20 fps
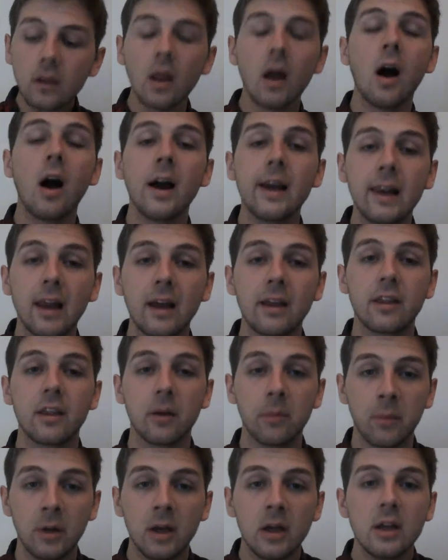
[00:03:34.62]
highlight
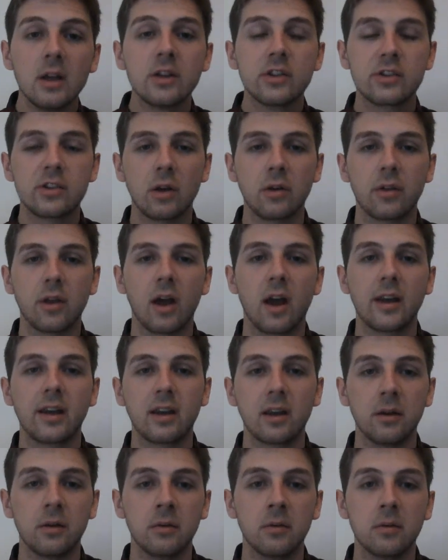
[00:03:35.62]
them so that I
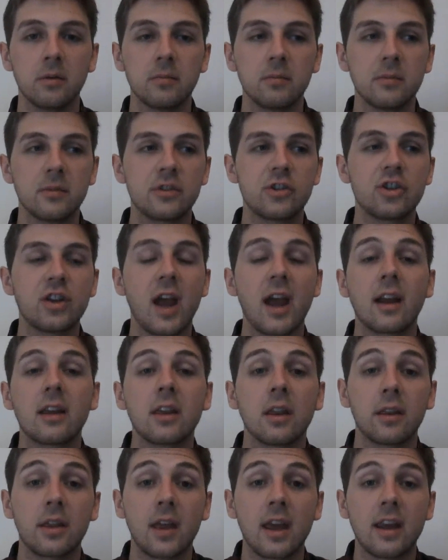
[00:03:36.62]
can
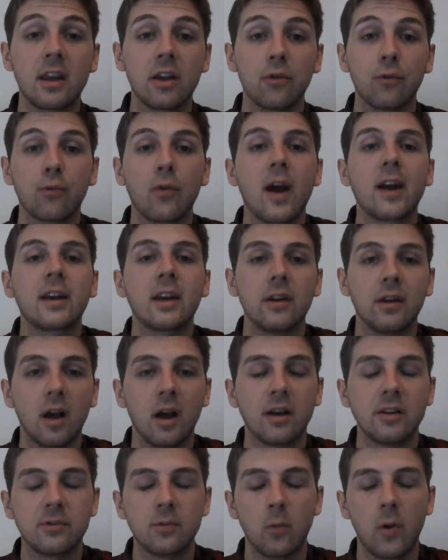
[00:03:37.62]
check that they can
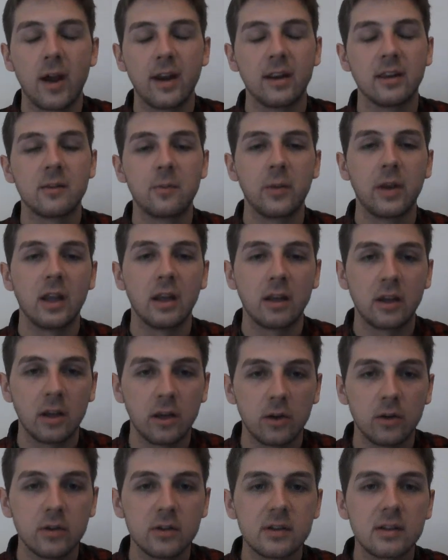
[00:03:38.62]
recognize when it's being
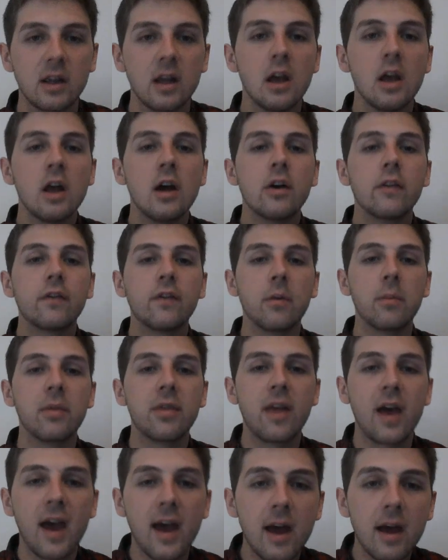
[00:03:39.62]
used.
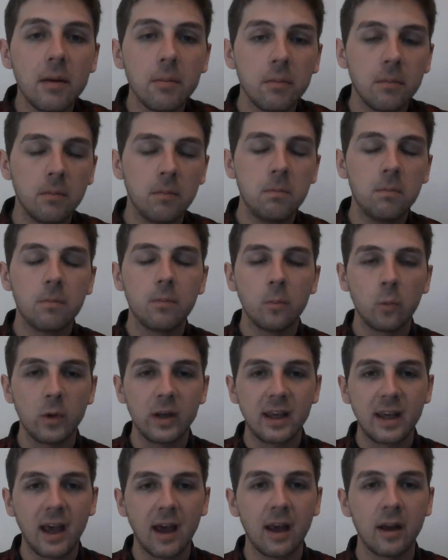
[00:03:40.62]
From there,
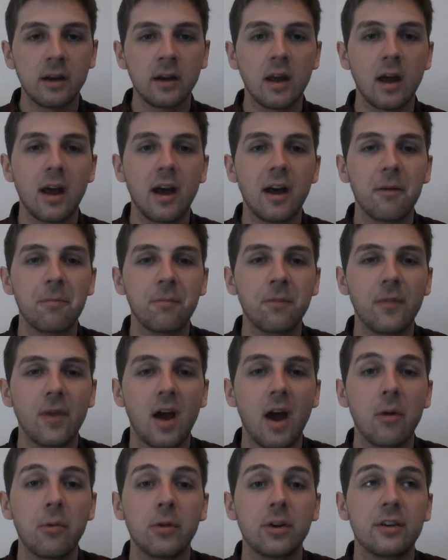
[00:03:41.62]

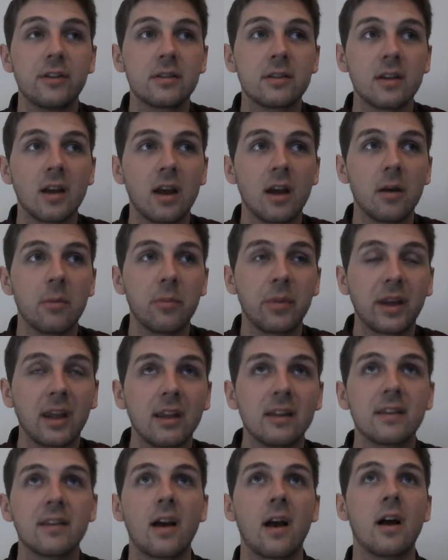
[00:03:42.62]
I would
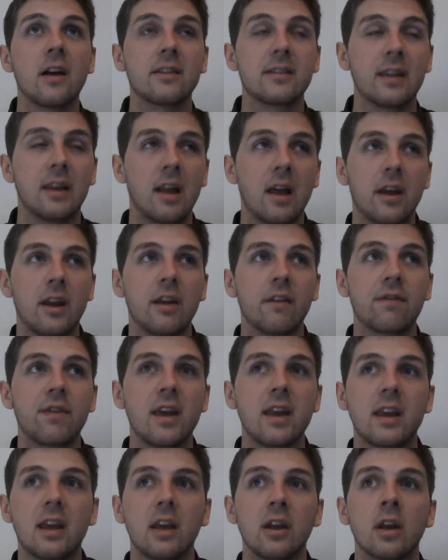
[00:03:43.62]
begin to ask the learner if
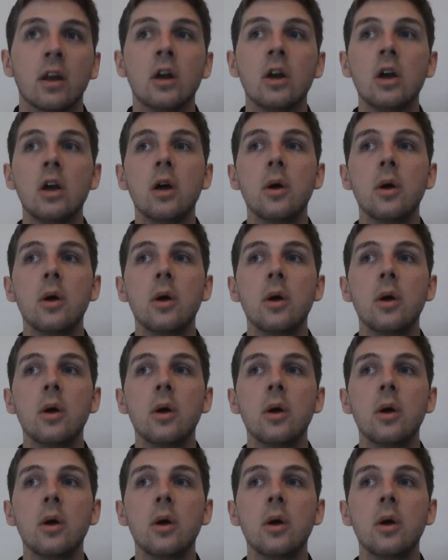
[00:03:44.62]
they can